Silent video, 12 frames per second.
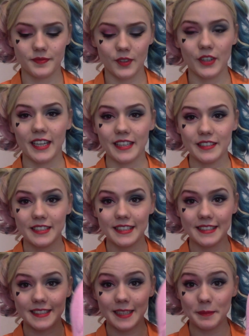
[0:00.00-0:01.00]
okay,
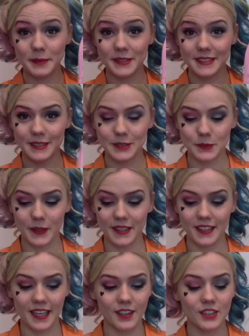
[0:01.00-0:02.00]
slippers as
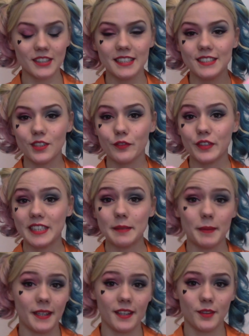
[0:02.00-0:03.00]
well. I got these off
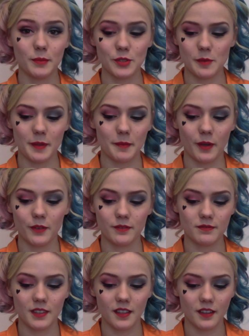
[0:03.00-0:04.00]
eBay, it must have been about
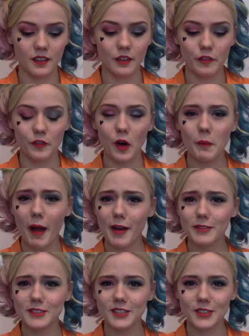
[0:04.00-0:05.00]
four
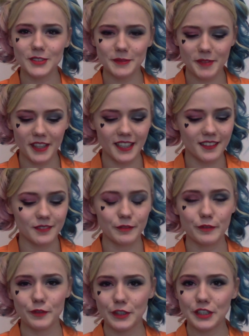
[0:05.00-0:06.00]
pounds or something,
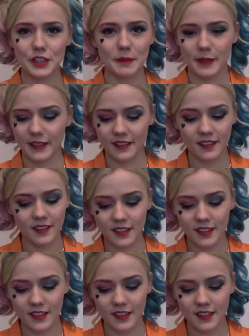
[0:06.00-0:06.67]
free shipping.